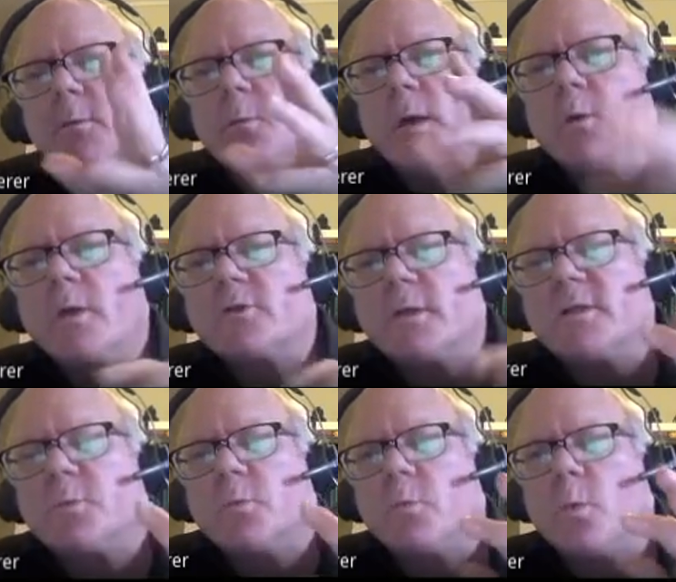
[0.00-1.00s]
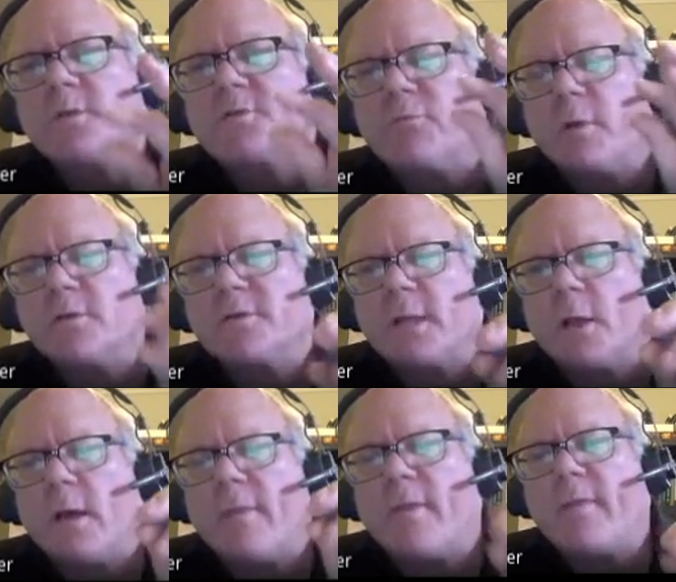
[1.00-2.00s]
one question is what's real
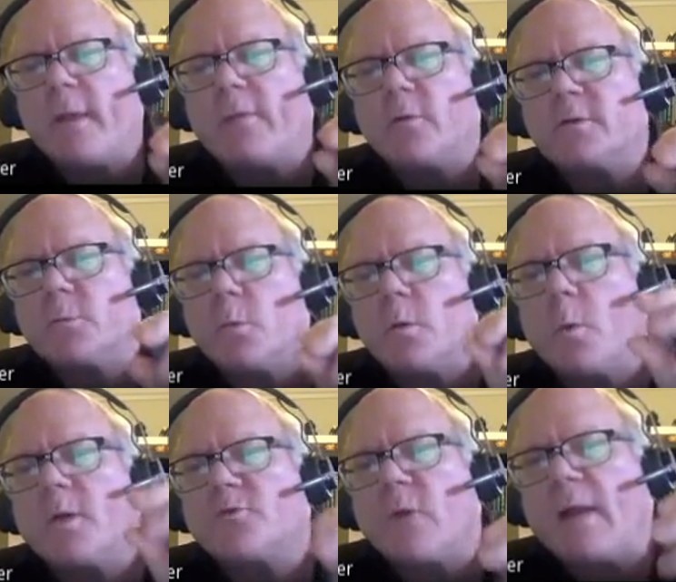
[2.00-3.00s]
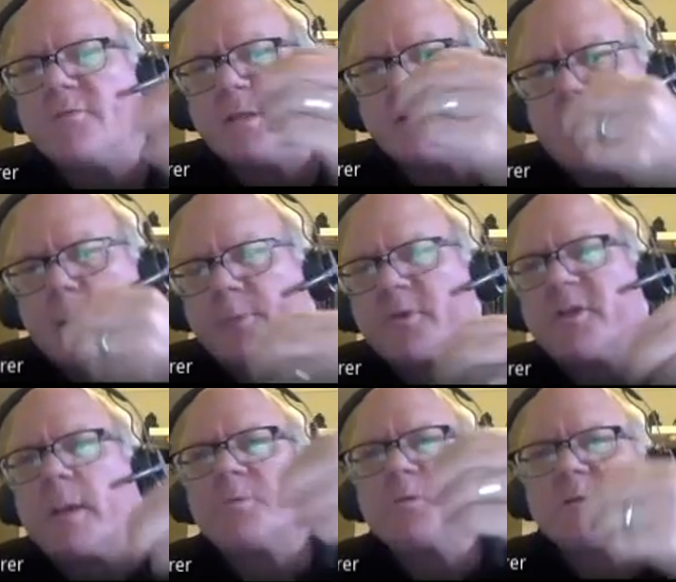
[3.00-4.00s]
skill, and then the other is what drives these kind of
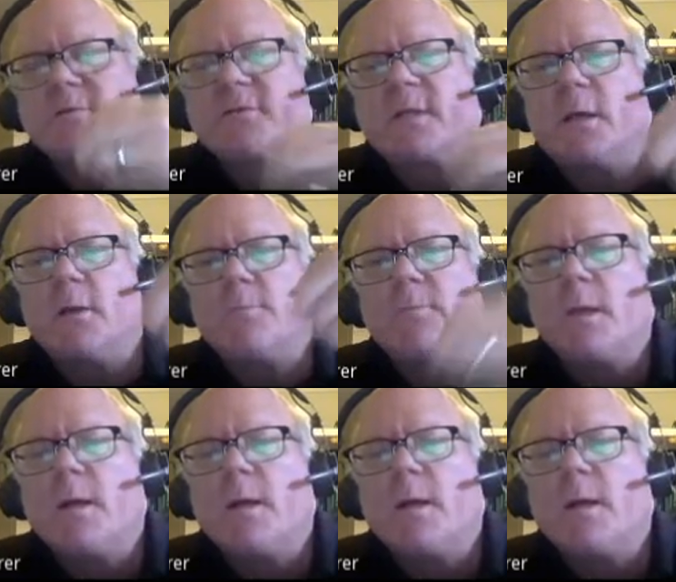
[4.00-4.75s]
perceptions of skill.